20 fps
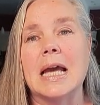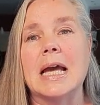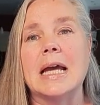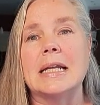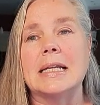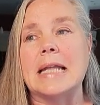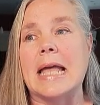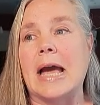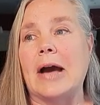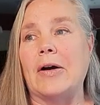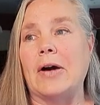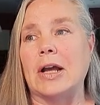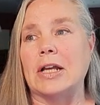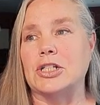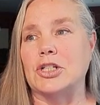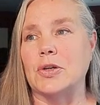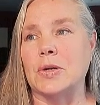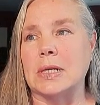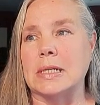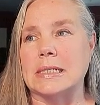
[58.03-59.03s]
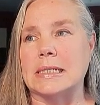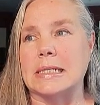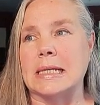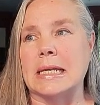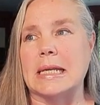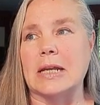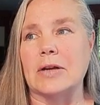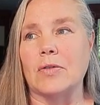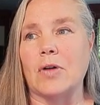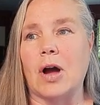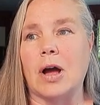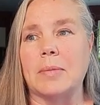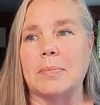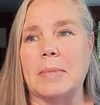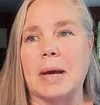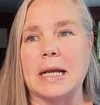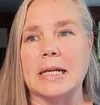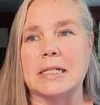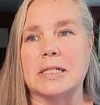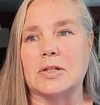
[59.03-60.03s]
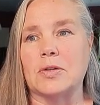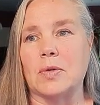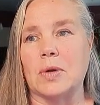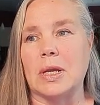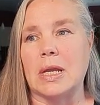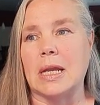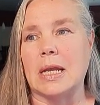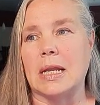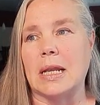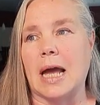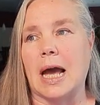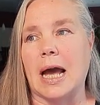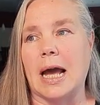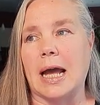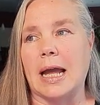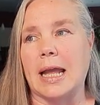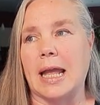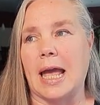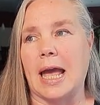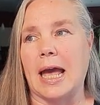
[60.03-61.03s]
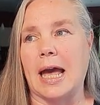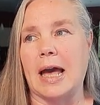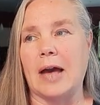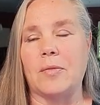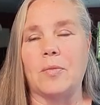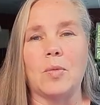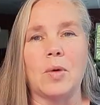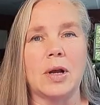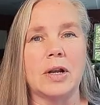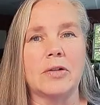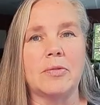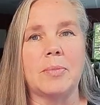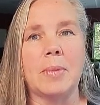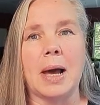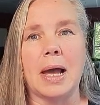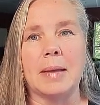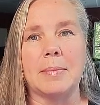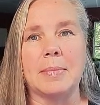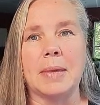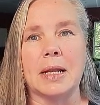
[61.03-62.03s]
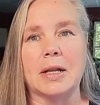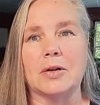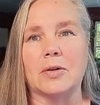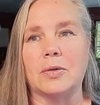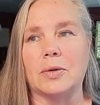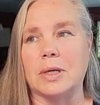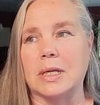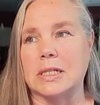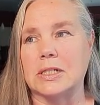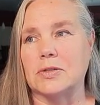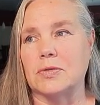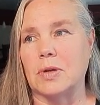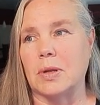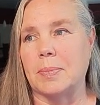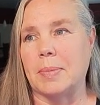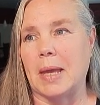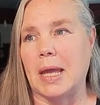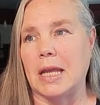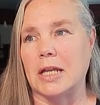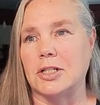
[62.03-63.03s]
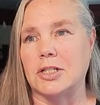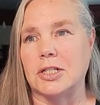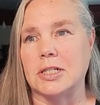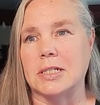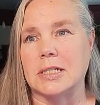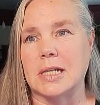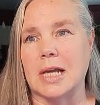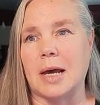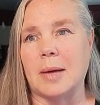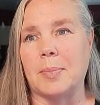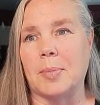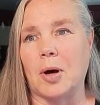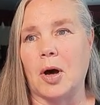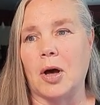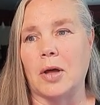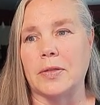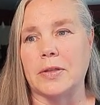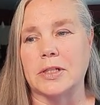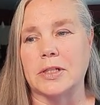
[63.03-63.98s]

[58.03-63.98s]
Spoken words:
Now, as you can see here on my screen, I have one of my medical history pages up on the